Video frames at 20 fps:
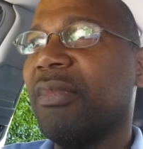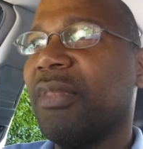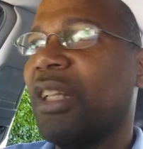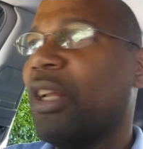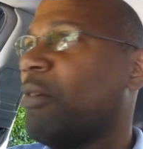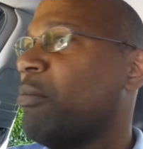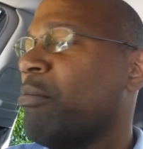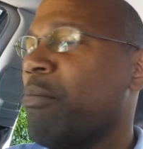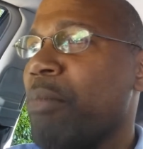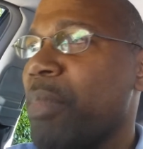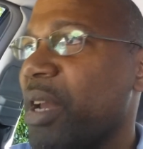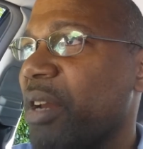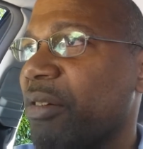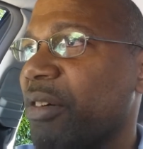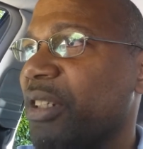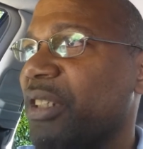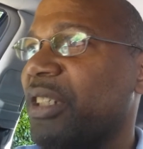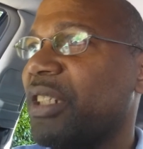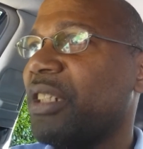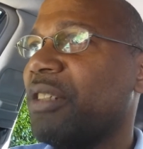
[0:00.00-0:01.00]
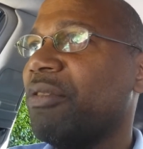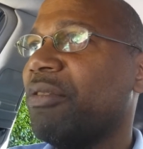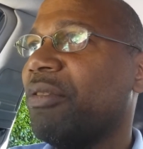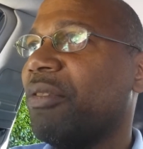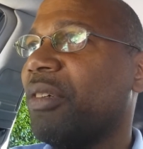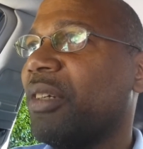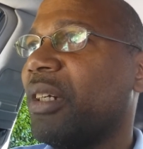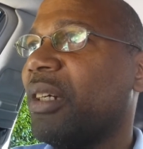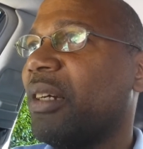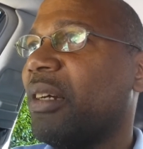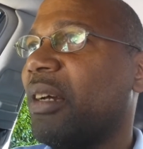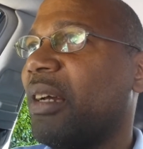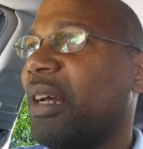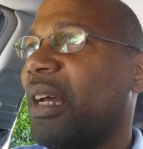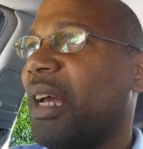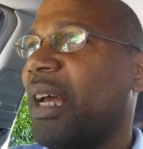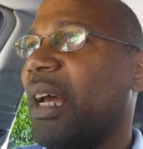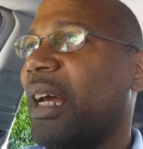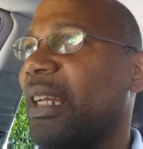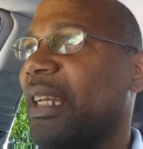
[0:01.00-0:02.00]
not may receive.
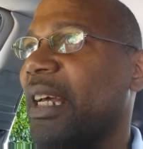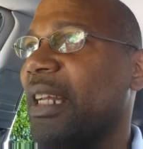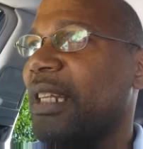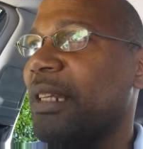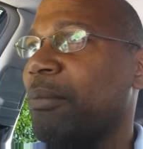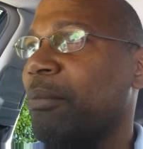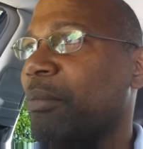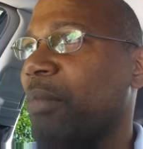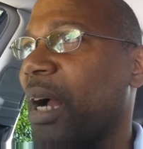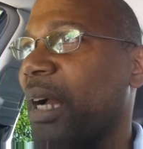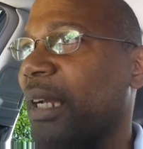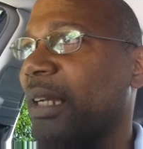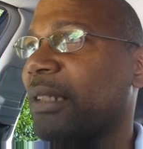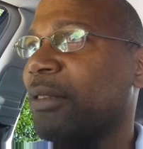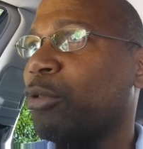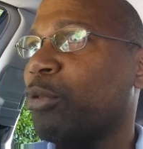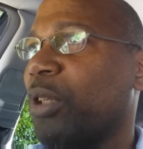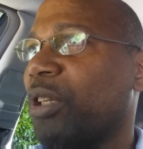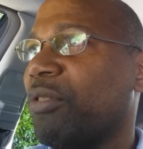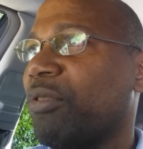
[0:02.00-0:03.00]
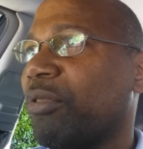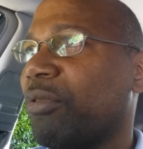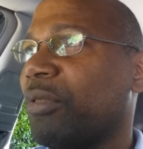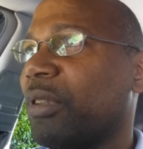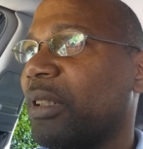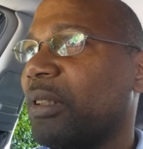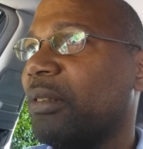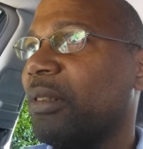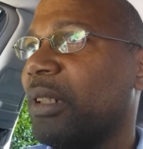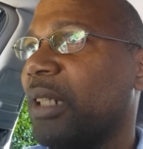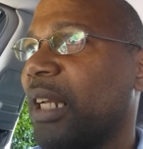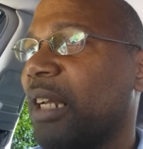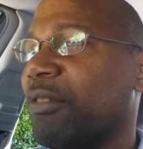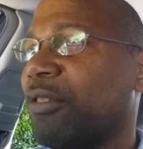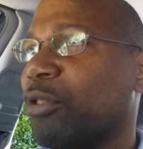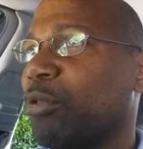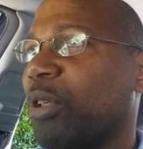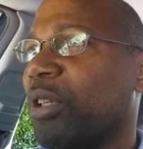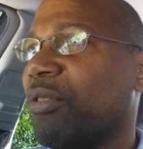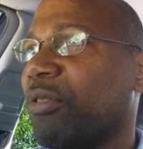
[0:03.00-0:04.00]
And then in Mark
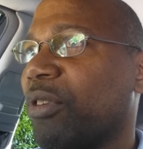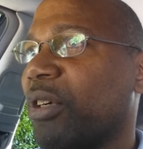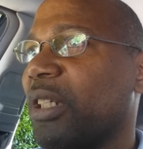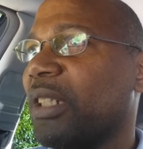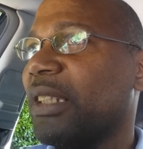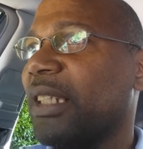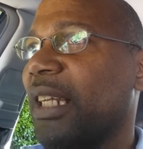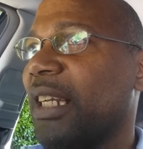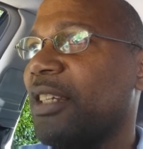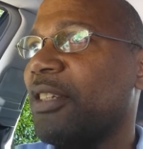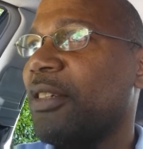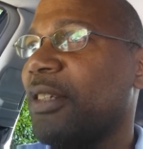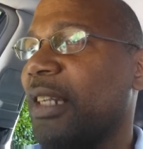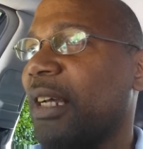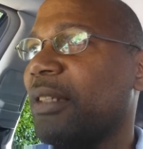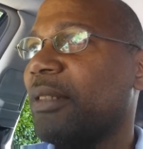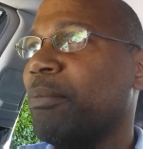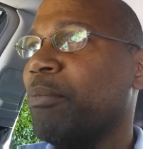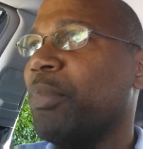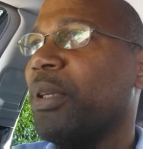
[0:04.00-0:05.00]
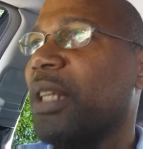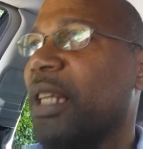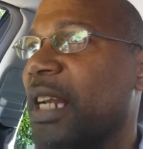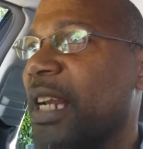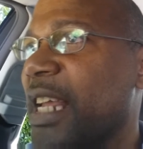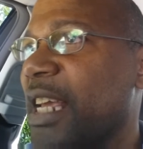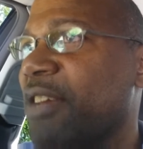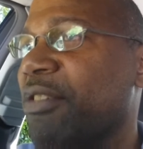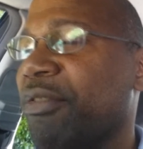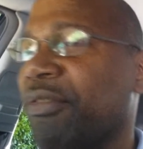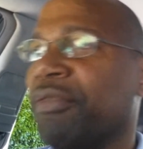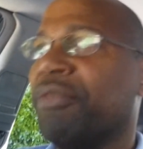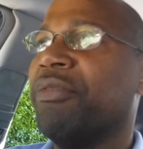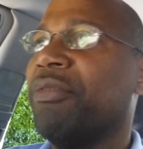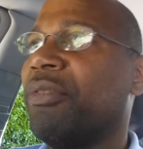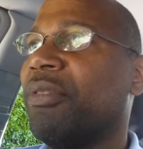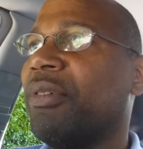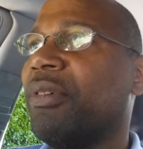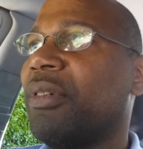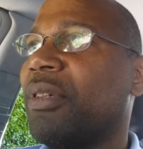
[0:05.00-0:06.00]
11:24, he's telling you that
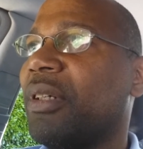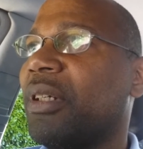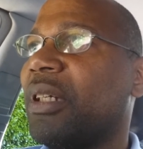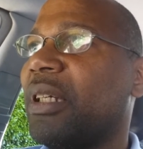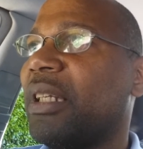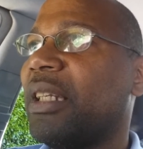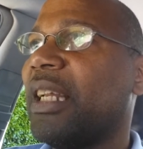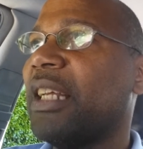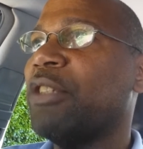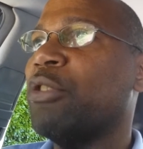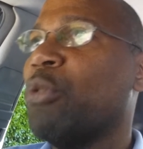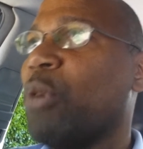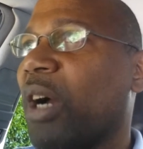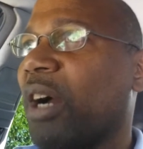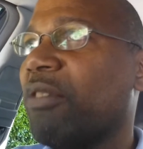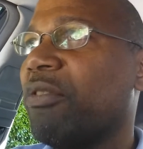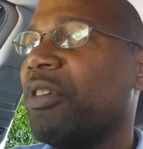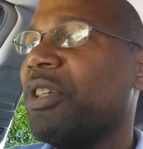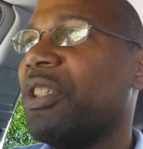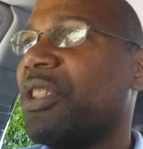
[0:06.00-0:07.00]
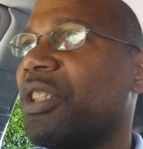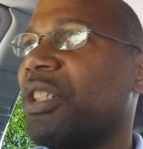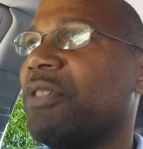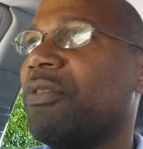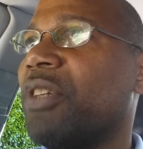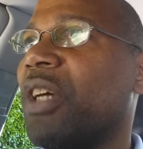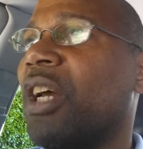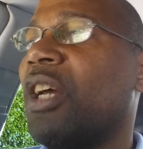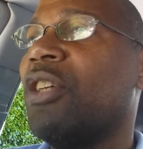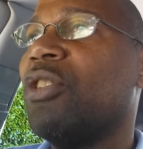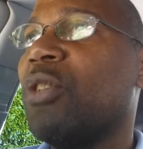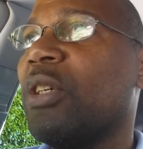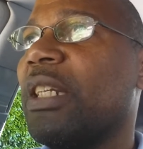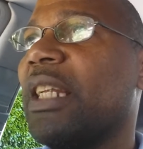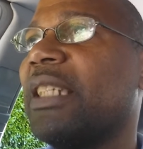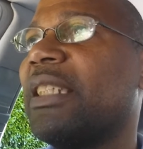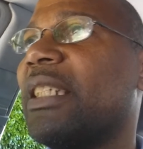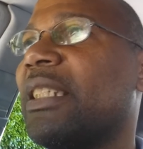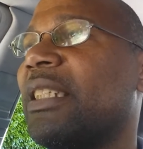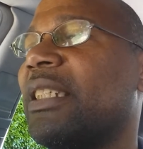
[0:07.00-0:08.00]
believe that you have received. So
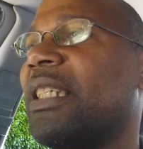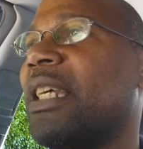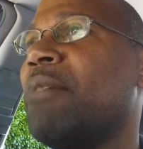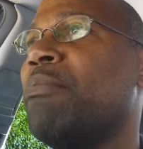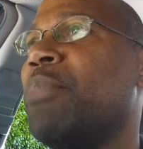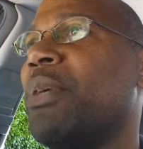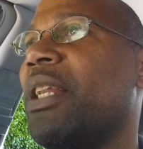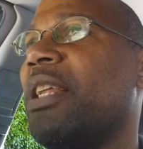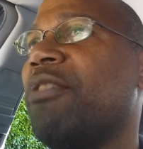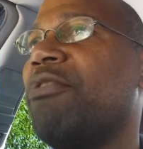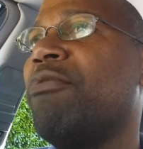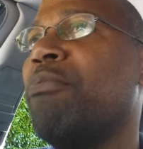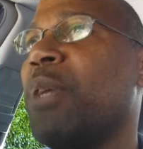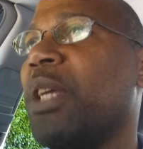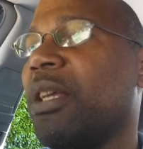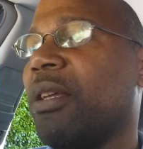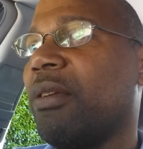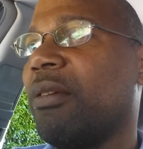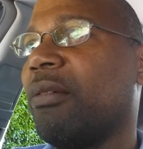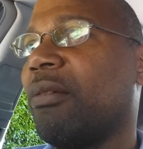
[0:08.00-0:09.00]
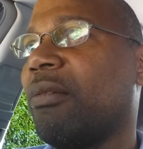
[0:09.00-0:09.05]
in essence, he's saying believe me